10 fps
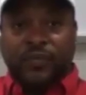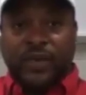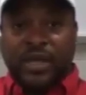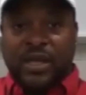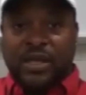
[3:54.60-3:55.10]

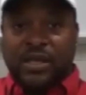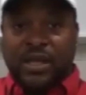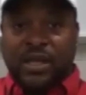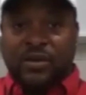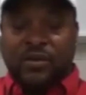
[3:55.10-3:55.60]
EET
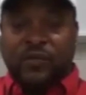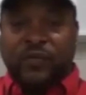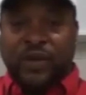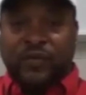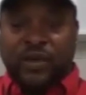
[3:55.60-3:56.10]

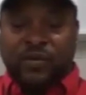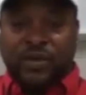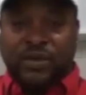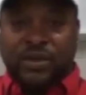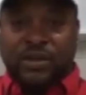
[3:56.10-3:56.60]
250,
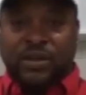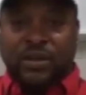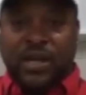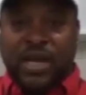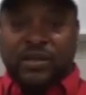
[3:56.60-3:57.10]
which is
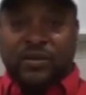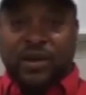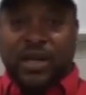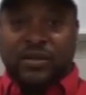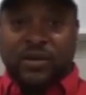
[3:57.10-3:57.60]
National
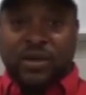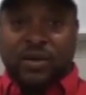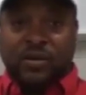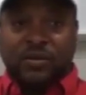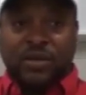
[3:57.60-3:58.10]
Electric
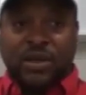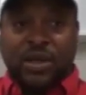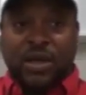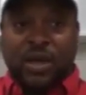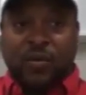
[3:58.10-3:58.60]
Codes,
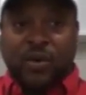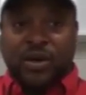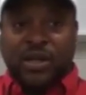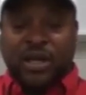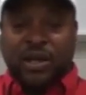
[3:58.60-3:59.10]

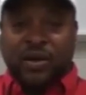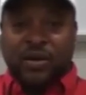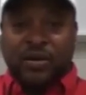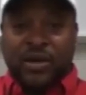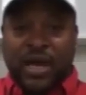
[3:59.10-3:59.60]
where they
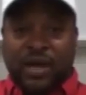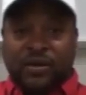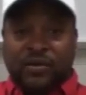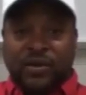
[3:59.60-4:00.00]
learn how to